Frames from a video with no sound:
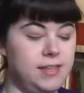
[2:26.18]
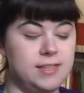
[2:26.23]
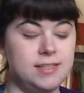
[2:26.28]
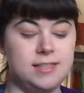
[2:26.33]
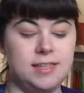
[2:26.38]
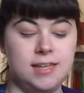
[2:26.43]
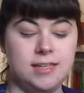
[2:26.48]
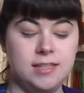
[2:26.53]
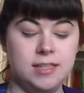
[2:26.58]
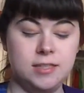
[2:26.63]
the
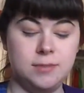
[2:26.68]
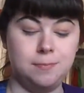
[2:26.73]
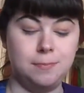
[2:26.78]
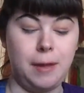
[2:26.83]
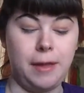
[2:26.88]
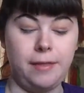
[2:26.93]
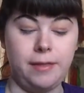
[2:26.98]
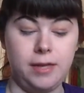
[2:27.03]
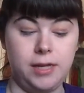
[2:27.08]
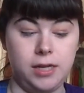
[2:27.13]
Santa's
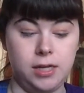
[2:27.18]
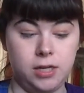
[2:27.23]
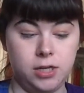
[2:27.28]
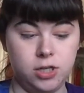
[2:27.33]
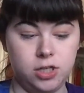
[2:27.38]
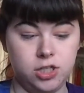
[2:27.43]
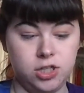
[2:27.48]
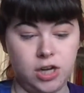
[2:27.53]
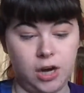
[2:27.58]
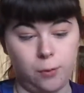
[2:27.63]

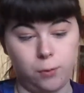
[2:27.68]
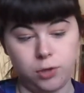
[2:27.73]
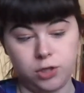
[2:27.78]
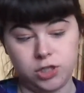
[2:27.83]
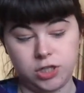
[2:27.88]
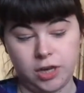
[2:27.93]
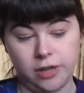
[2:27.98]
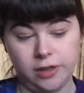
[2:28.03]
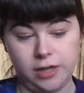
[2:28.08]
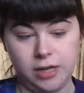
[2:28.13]
Belly Shower
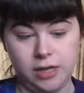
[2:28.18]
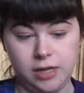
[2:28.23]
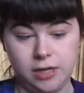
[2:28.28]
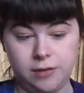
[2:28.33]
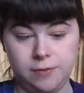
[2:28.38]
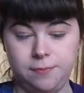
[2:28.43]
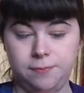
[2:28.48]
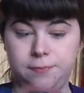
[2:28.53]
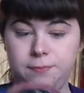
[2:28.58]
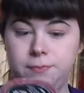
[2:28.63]

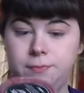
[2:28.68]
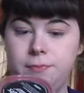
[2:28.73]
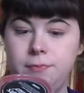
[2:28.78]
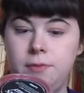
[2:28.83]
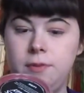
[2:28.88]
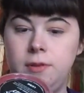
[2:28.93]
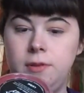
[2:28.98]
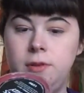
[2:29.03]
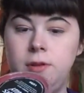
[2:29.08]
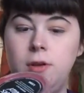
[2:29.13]
Jelly,
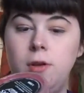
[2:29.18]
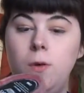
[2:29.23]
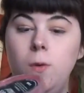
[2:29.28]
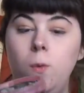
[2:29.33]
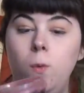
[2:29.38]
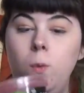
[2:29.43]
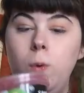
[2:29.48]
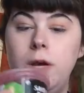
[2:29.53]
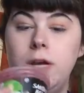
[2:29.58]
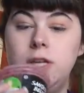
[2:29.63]

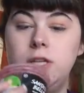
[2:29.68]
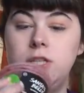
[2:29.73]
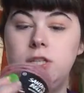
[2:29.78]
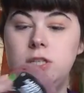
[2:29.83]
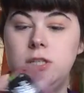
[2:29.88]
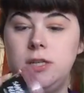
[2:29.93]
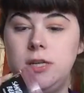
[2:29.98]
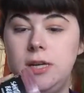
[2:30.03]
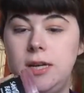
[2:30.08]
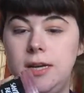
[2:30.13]

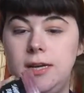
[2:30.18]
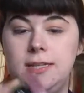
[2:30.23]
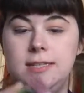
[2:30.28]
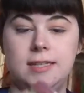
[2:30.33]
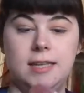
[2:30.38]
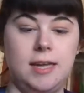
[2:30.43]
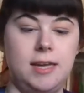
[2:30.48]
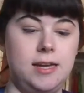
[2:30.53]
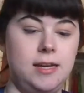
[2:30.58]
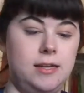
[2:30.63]
which it
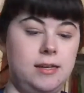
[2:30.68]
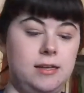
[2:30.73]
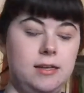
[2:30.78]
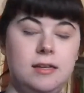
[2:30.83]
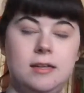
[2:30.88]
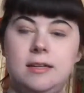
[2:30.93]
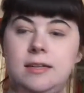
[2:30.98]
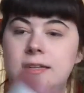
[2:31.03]
is like